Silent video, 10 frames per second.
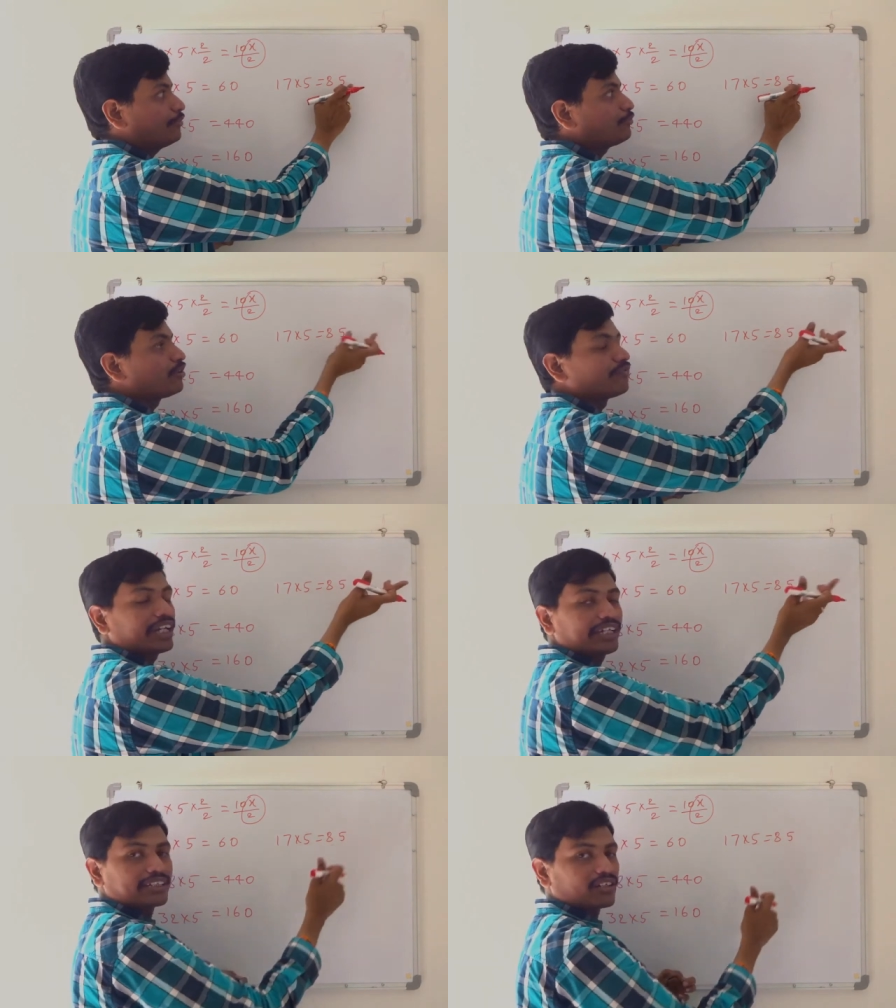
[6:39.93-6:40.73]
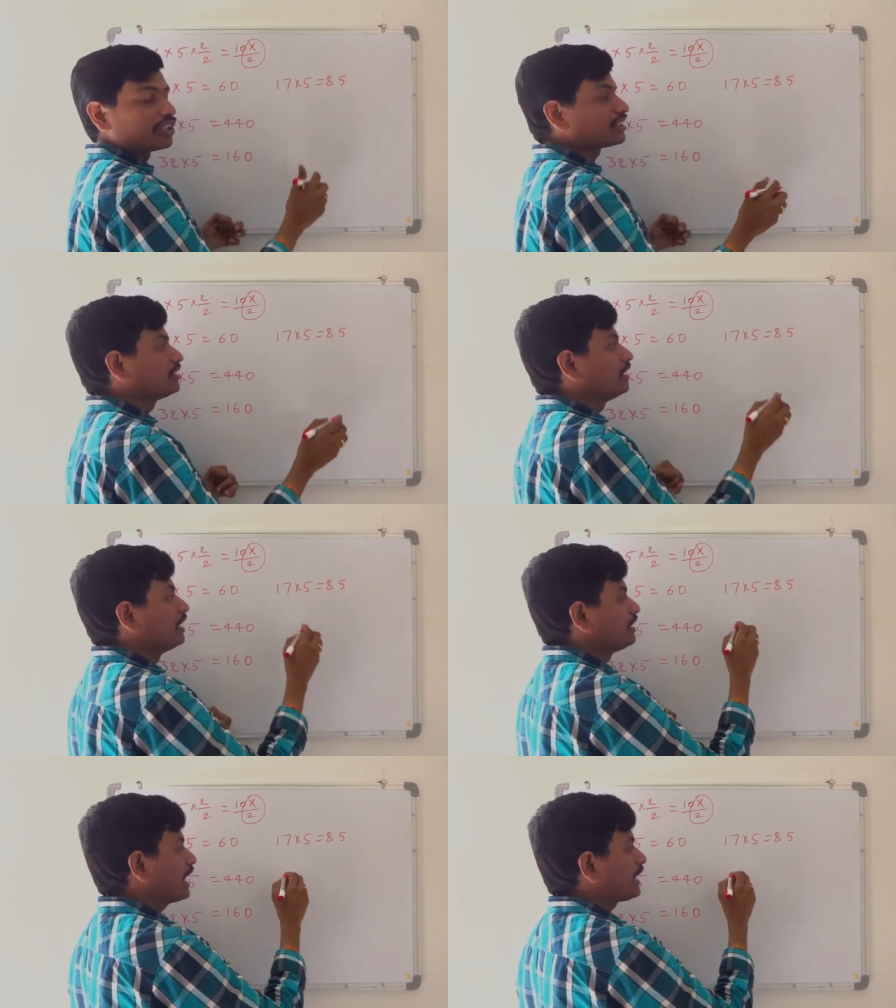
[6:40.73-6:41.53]
and put 5 at last.
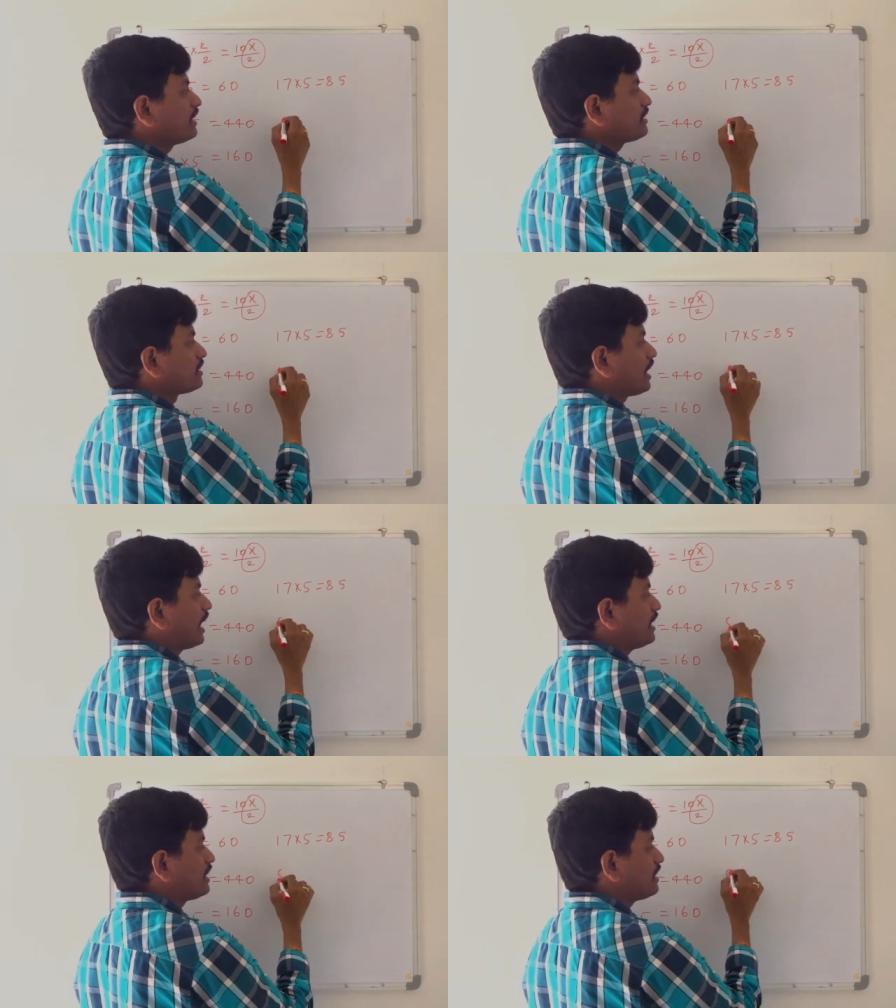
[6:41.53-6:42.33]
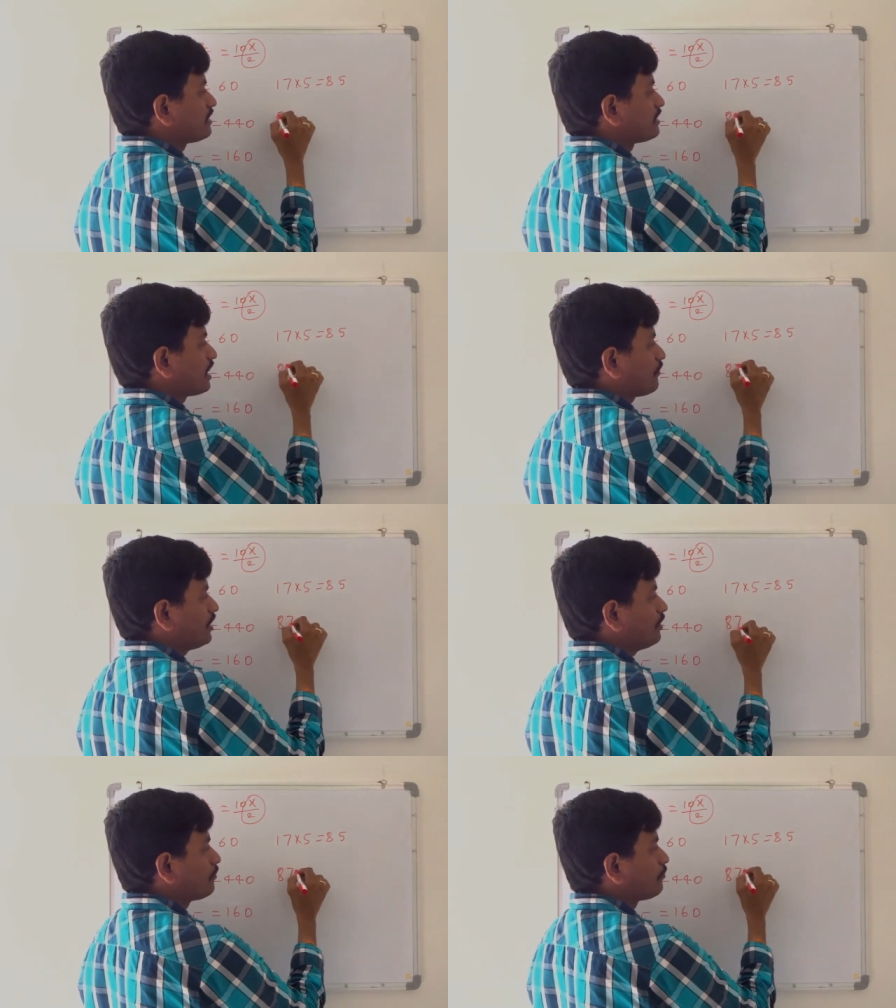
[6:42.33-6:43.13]
Like this,
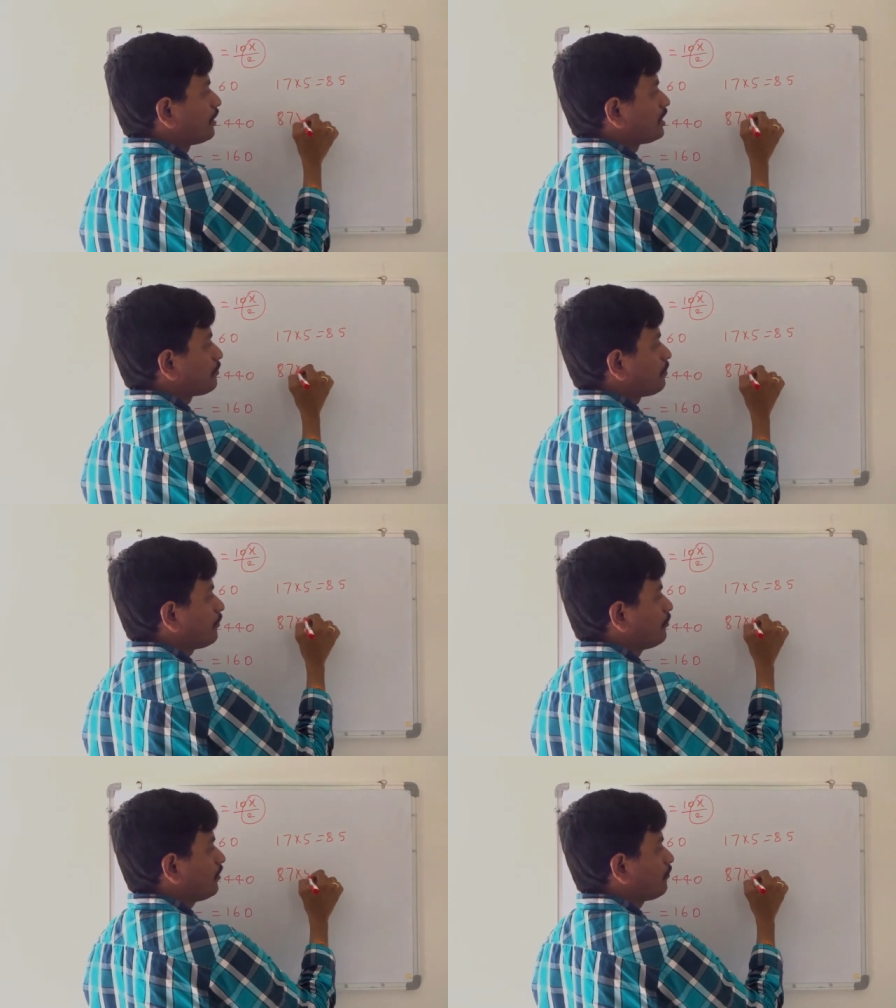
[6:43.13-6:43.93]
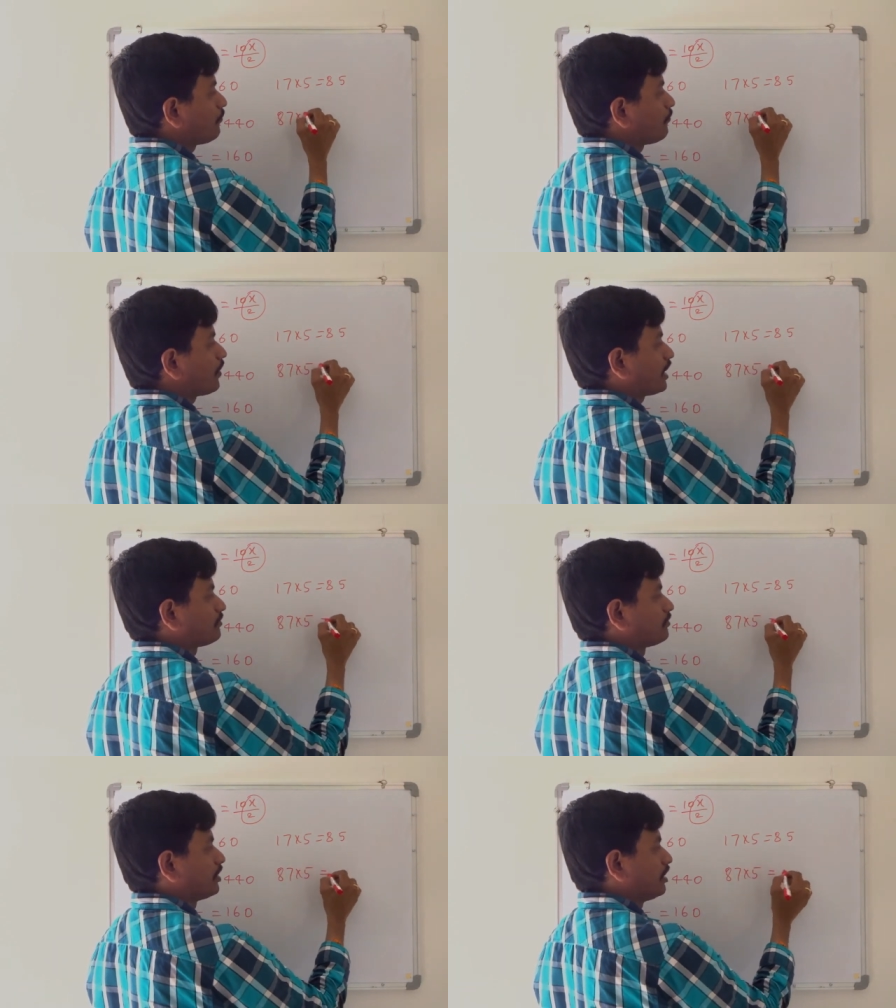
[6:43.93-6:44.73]
87 multiplied by 5.
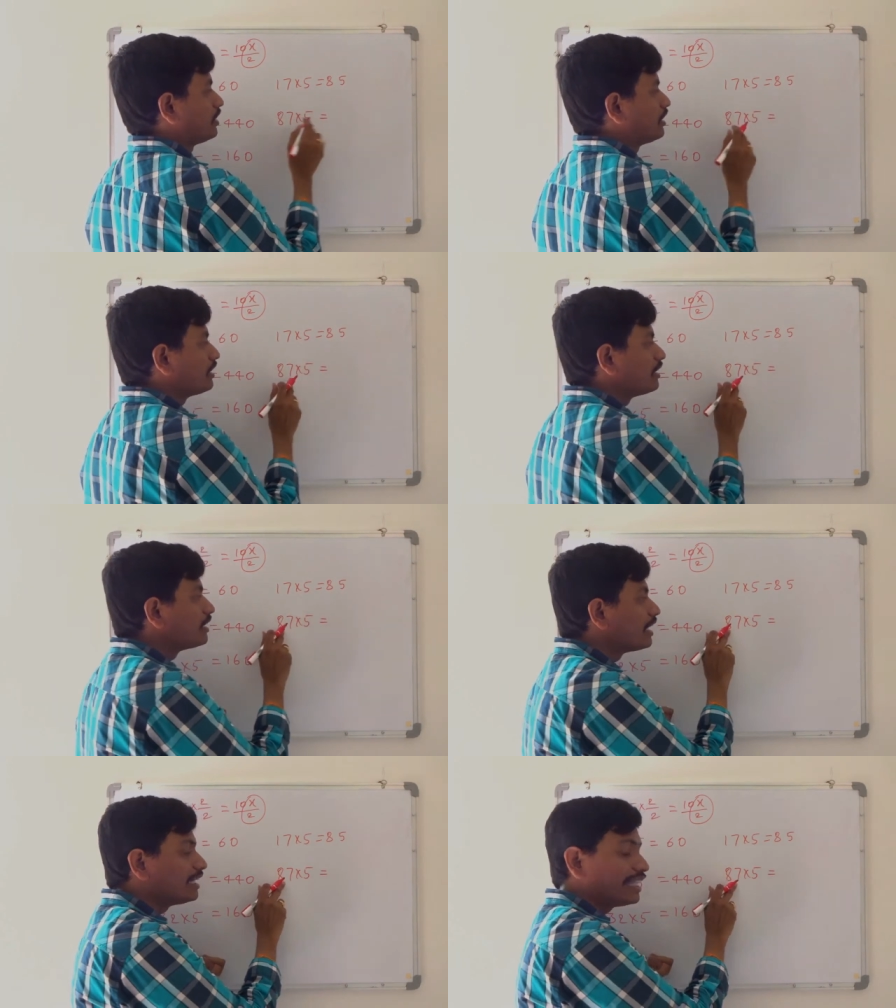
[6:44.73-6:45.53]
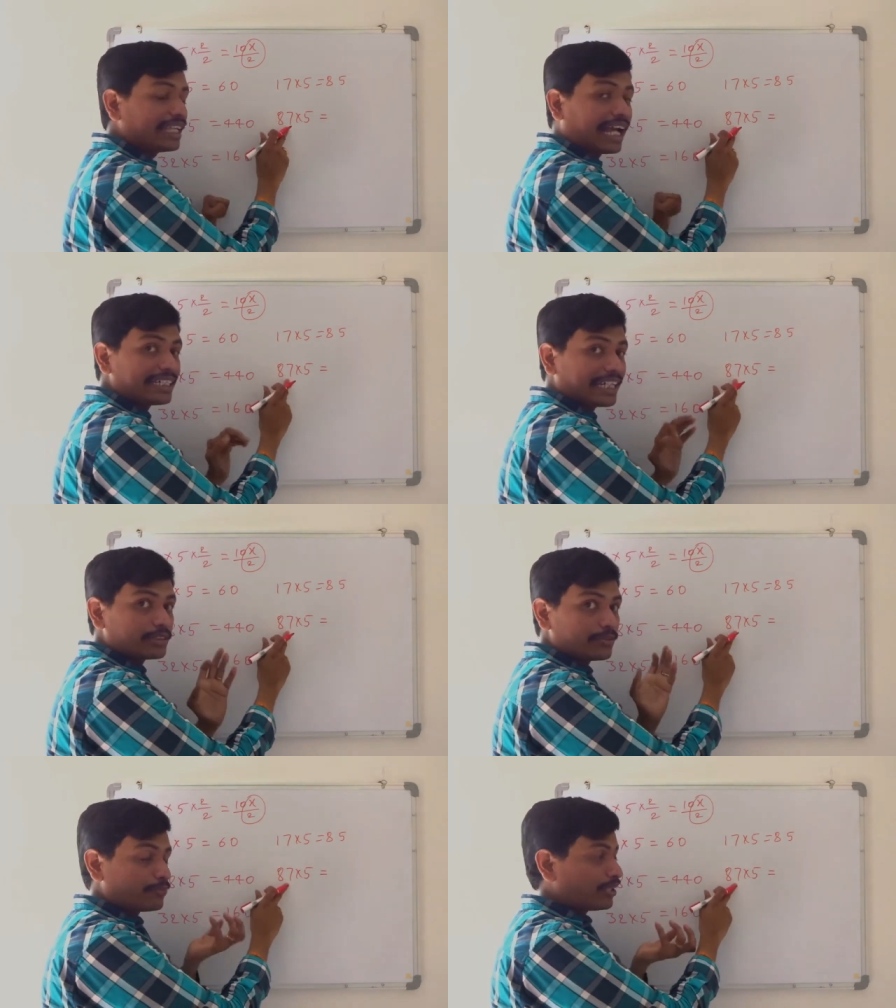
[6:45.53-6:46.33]
I'll
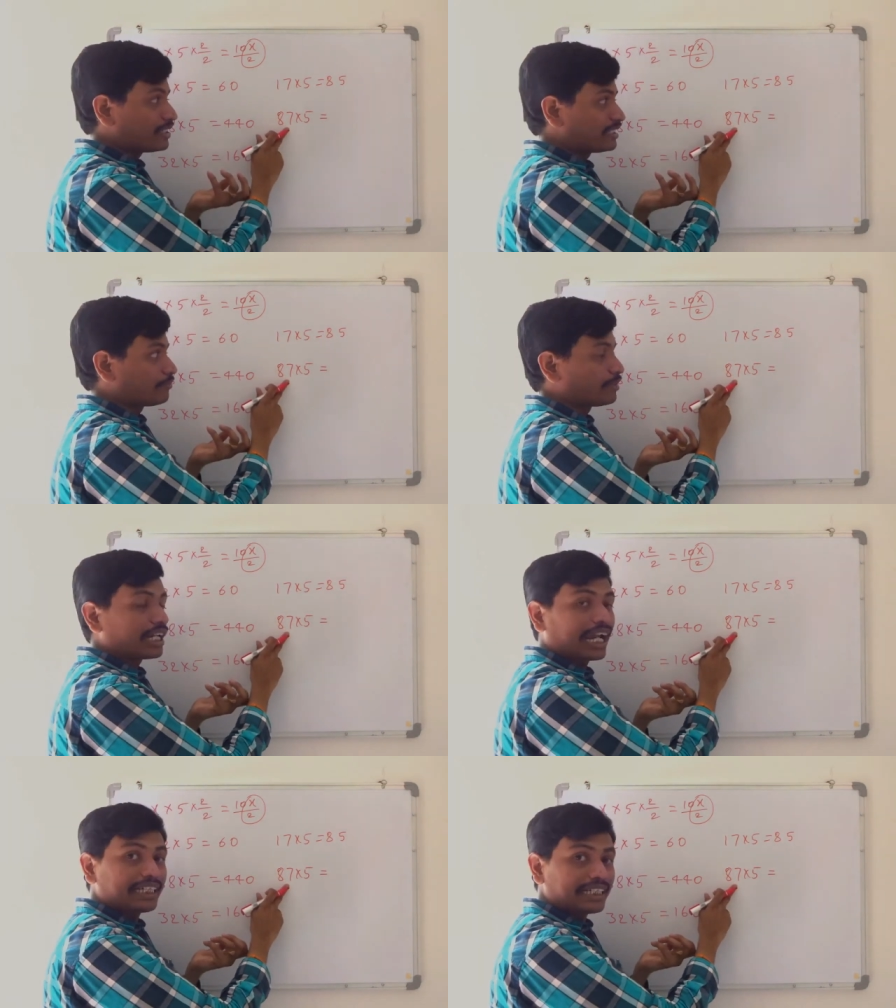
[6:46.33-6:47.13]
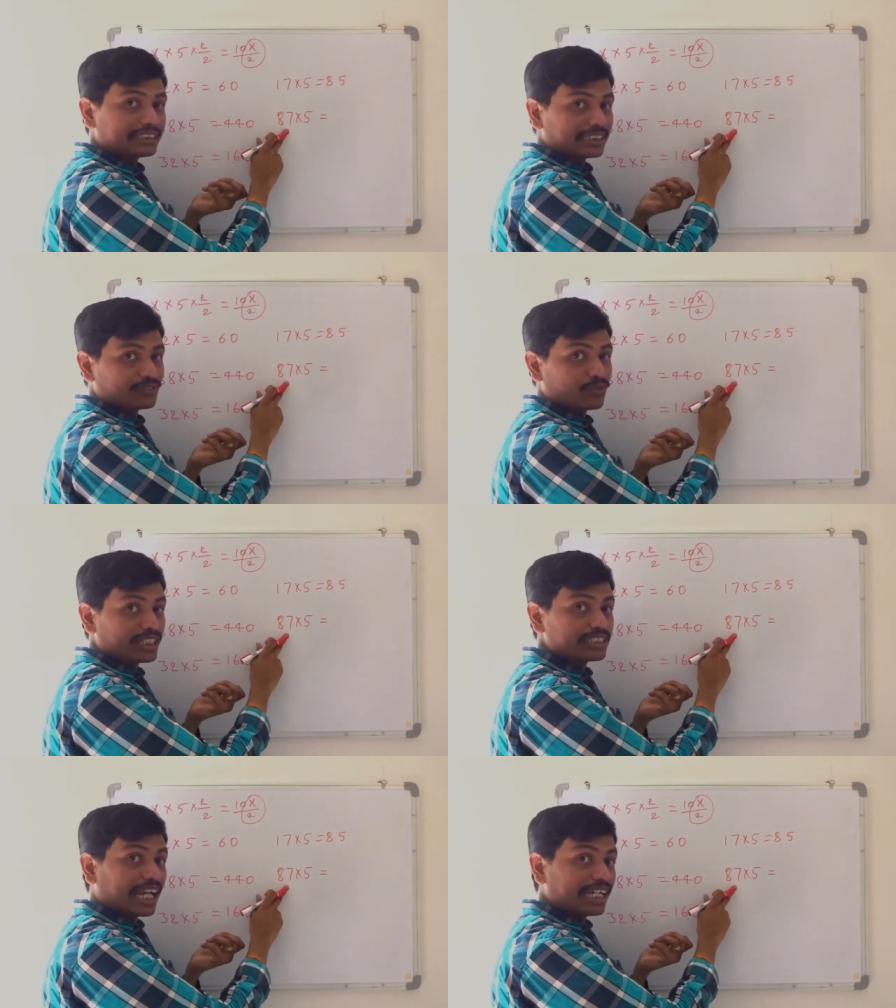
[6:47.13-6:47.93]
take the previous number, 86.
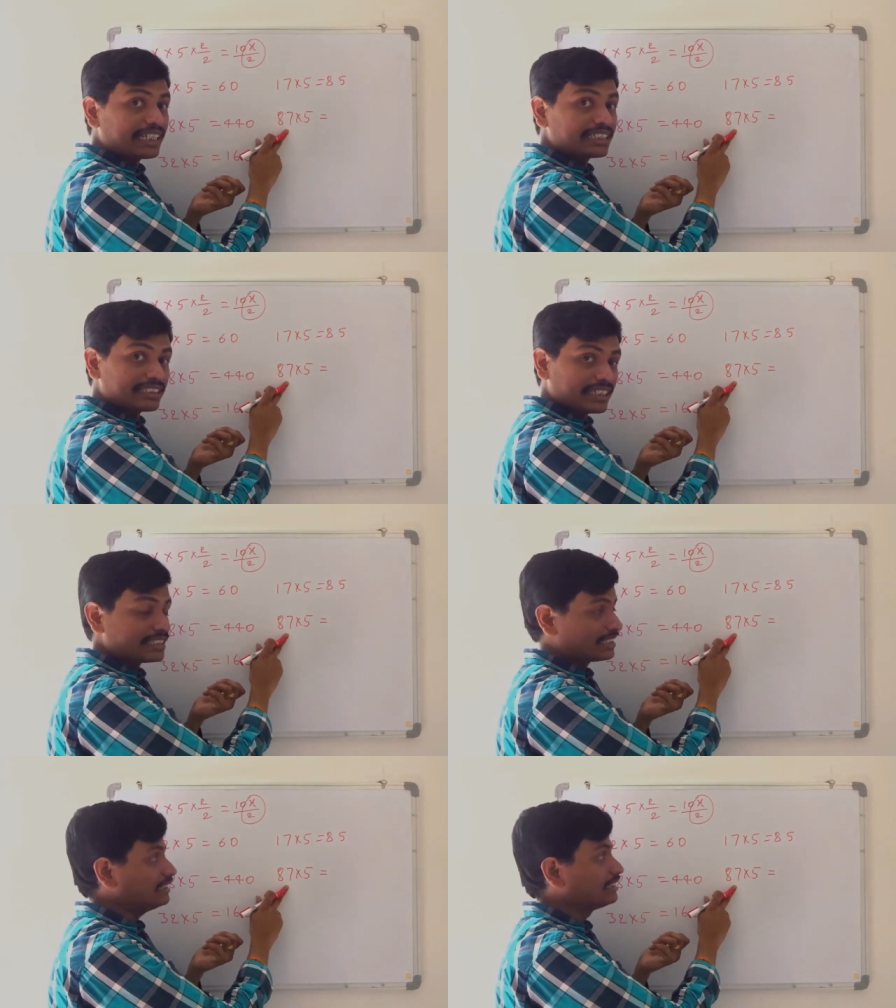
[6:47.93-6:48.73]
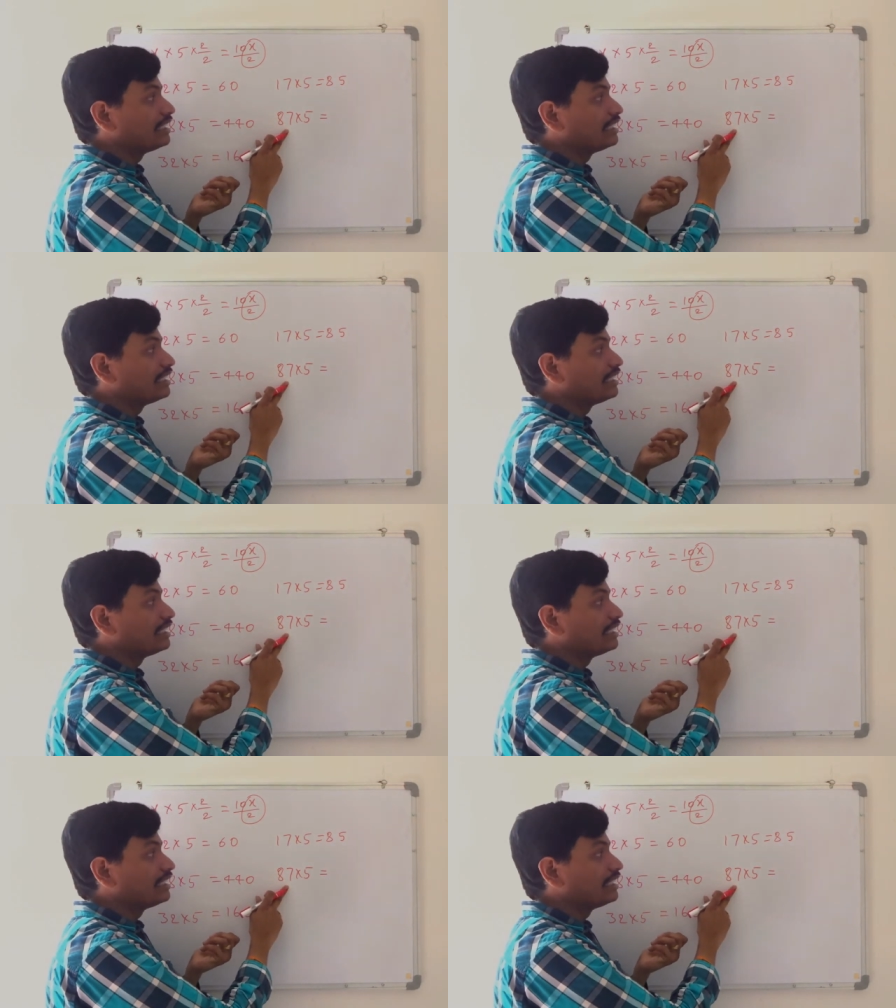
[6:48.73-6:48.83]
What is 86?